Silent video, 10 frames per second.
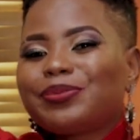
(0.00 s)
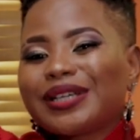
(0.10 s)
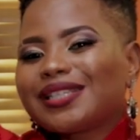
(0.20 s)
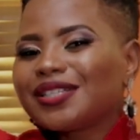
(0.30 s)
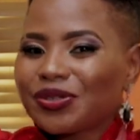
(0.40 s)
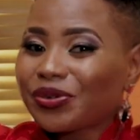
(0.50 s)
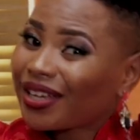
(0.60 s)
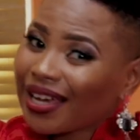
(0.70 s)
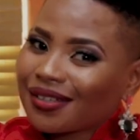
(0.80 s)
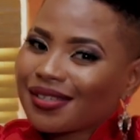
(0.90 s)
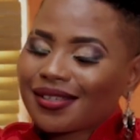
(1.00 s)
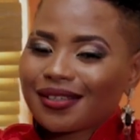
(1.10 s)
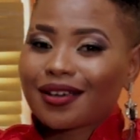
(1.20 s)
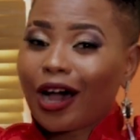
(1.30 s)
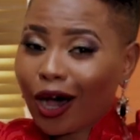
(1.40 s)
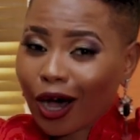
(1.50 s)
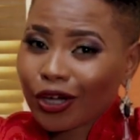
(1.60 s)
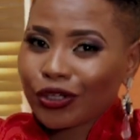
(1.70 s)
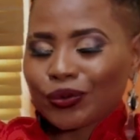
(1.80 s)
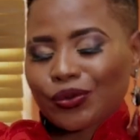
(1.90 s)
But in reality,
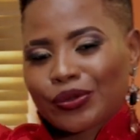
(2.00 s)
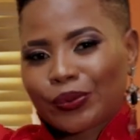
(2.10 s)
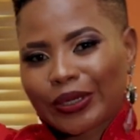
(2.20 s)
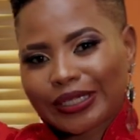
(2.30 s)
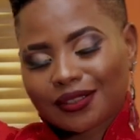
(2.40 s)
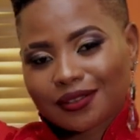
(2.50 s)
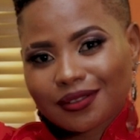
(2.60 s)
are you the one?